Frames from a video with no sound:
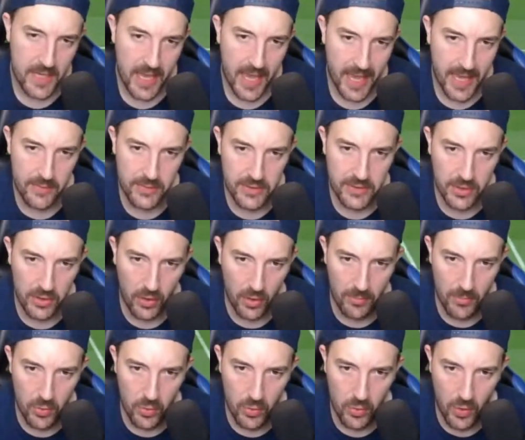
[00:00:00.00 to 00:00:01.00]
he was a lot
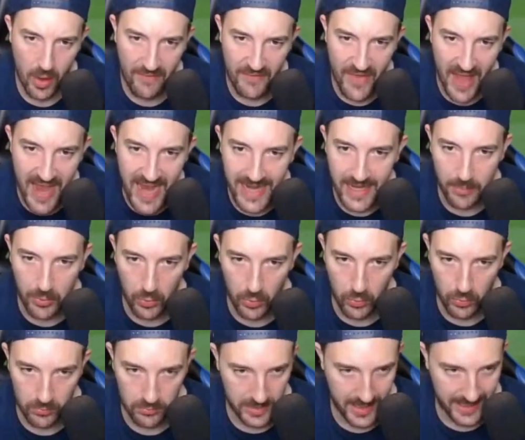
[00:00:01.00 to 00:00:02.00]
more available,
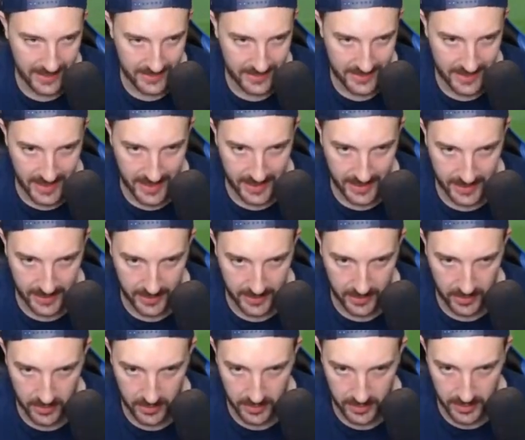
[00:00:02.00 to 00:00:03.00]
let's say,
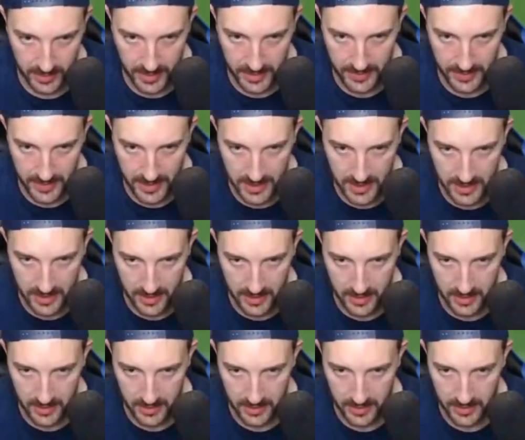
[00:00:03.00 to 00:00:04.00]
in
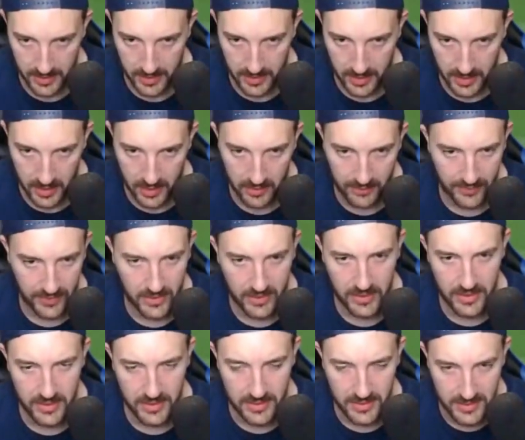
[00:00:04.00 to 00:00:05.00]
the... oh, for
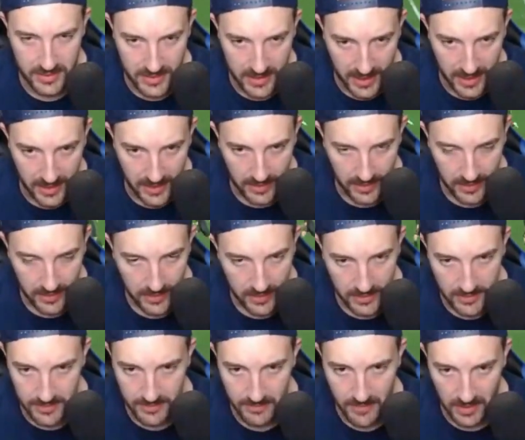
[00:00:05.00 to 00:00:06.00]
goodness sake. I
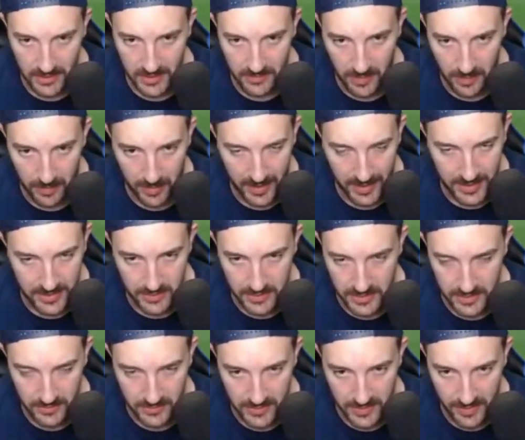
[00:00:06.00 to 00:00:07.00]
just mucked up my player
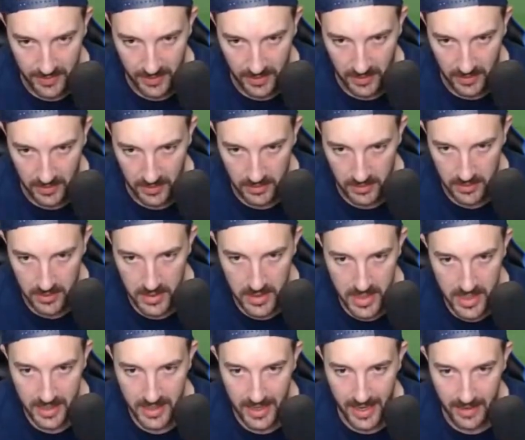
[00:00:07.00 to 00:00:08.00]
switch and I wasn't thinking.
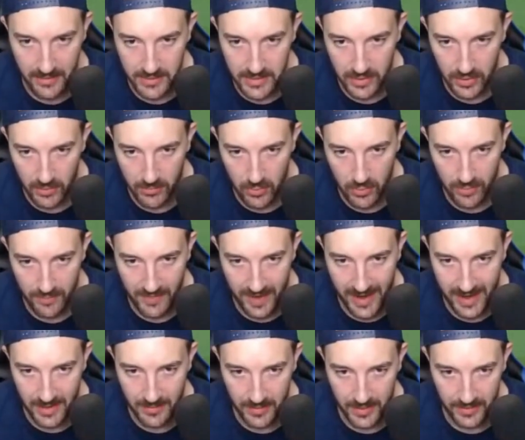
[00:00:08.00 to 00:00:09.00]
Yeah, he was a lot more
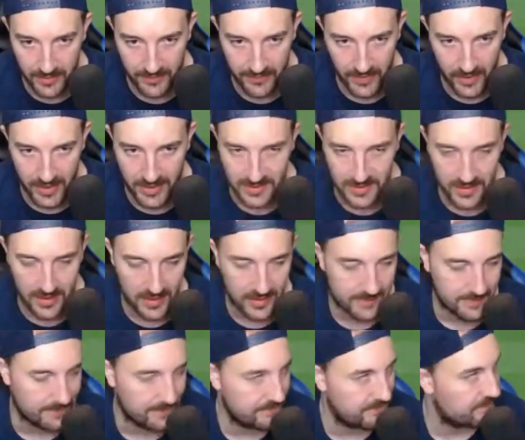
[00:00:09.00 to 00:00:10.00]
available in the first
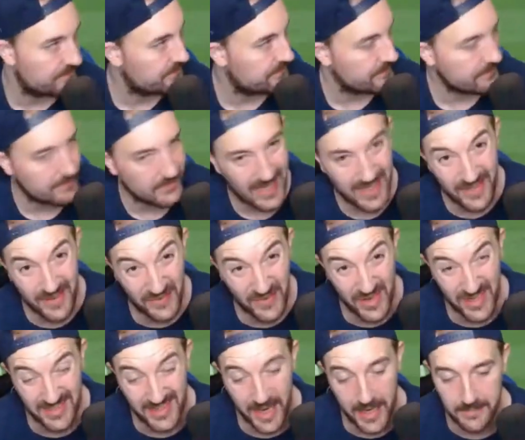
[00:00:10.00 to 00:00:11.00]

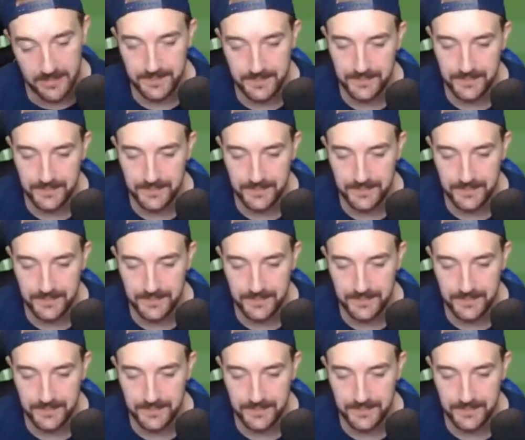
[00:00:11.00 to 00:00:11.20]
game.